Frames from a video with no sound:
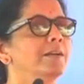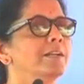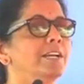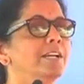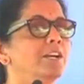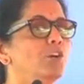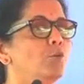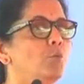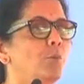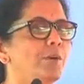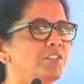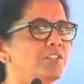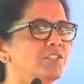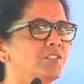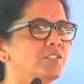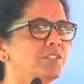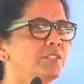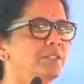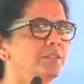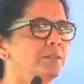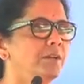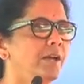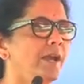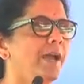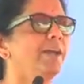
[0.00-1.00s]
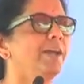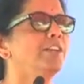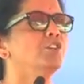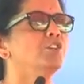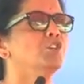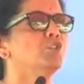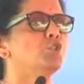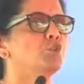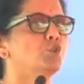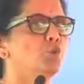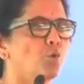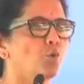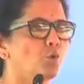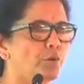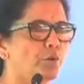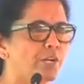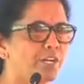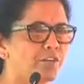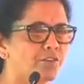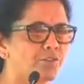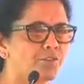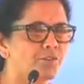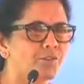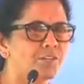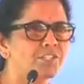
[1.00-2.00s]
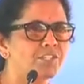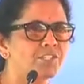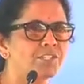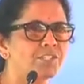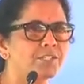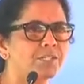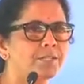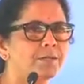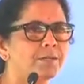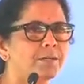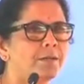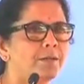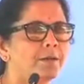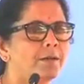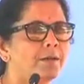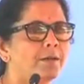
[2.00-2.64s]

requested and shown interest